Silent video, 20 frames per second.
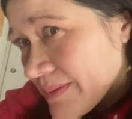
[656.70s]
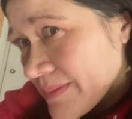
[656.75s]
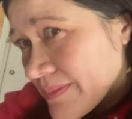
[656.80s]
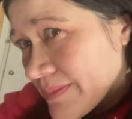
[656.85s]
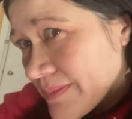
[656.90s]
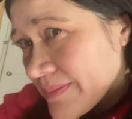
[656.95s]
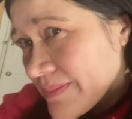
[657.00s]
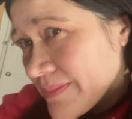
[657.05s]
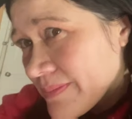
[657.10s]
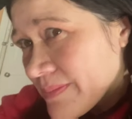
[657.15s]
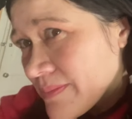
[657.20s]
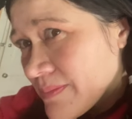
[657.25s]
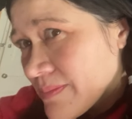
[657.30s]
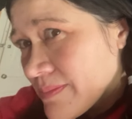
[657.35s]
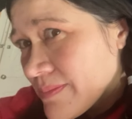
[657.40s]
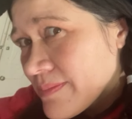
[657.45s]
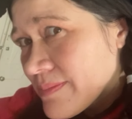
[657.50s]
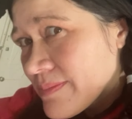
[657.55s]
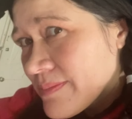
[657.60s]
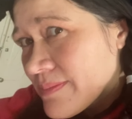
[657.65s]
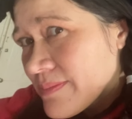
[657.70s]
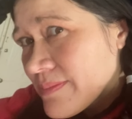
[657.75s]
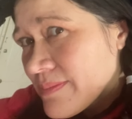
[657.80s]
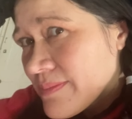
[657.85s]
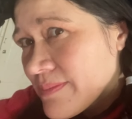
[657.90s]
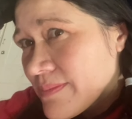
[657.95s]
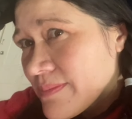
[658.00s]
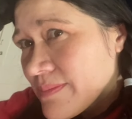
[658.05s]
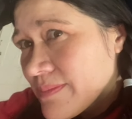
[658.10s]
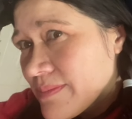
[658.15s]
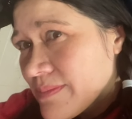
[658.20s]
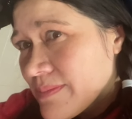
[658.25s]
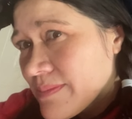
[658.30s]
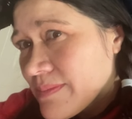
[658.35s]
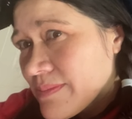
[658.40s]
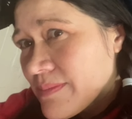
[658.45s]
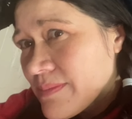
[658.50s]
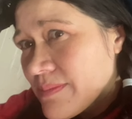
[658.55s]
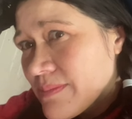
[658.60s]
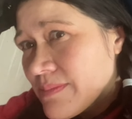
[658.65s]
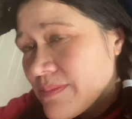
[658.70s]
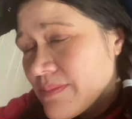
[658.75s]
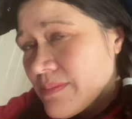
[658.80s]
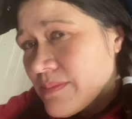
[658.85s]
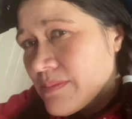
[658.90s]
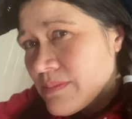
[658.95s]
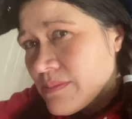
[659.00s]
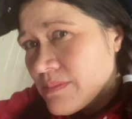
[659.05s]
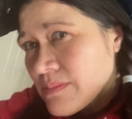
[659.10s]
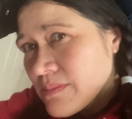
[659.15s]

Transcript: [no speech]